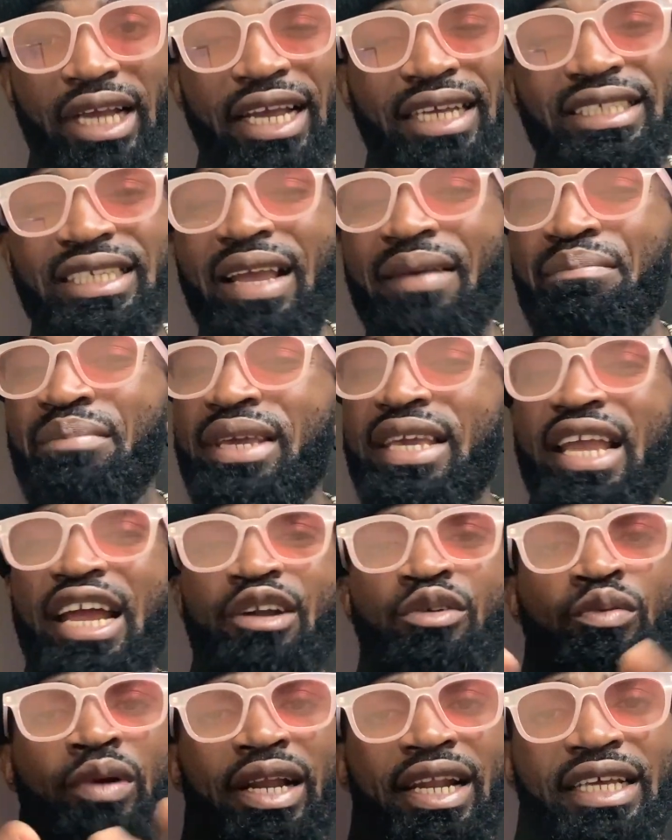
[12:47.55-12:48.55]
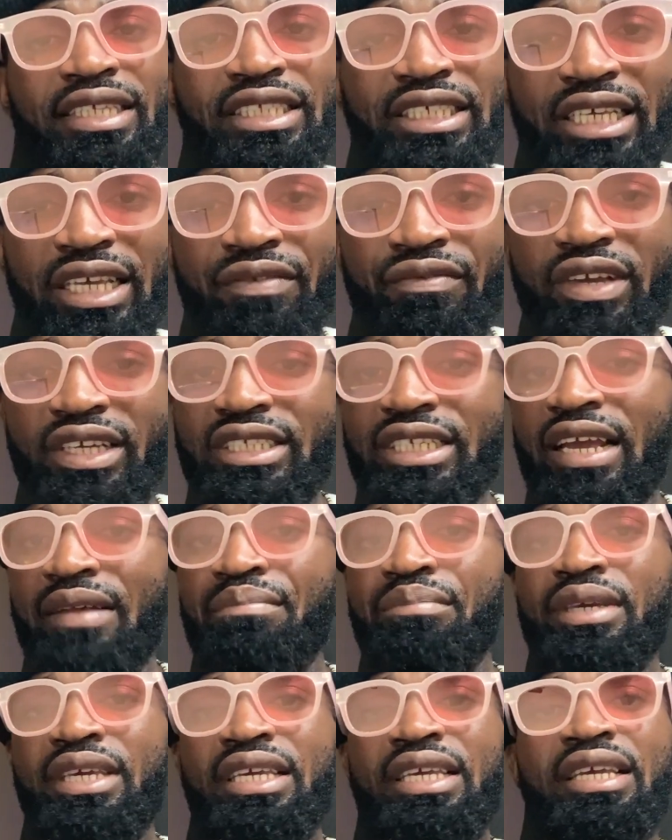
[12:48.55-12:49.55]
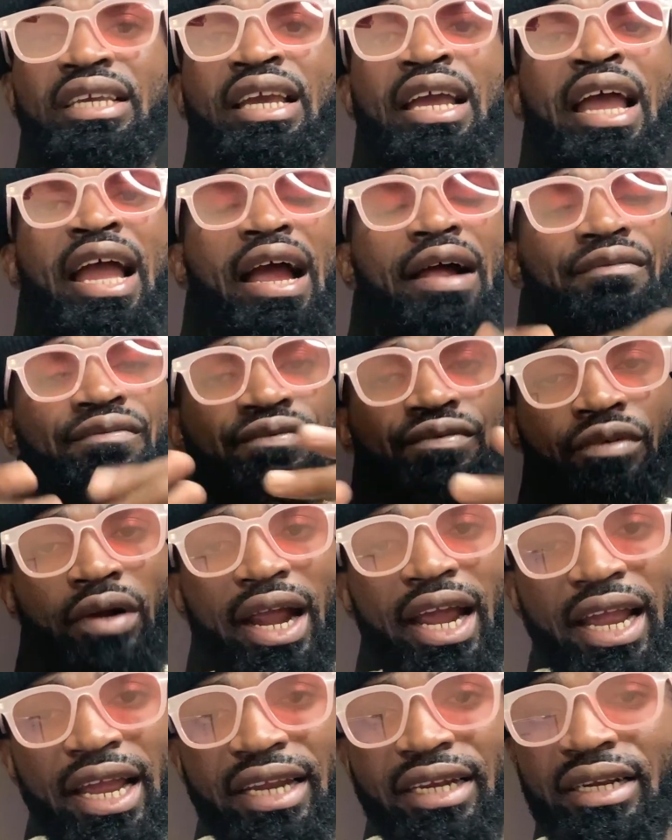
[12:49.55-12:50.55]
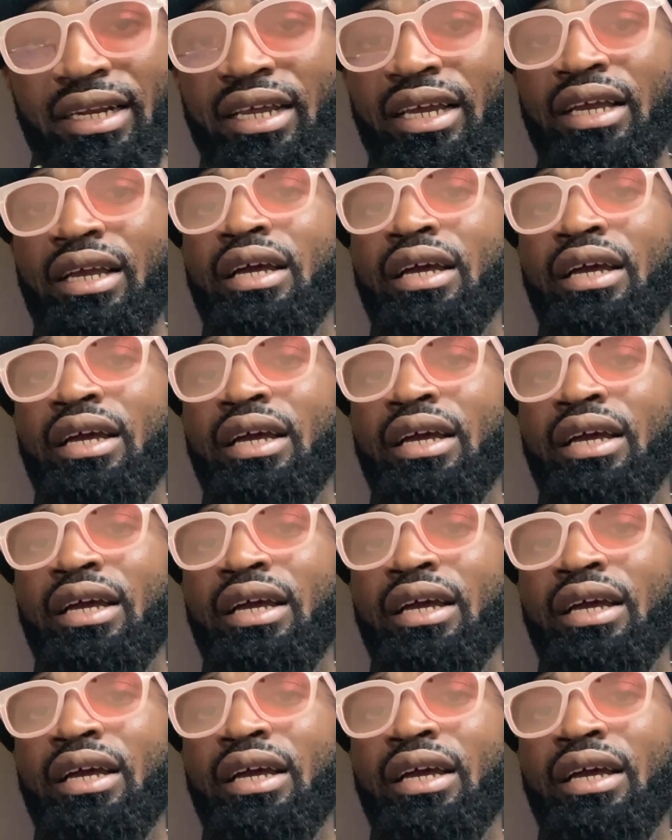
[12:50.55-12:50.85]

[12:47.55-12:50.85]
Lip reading: It can be a relative, it can be a friend,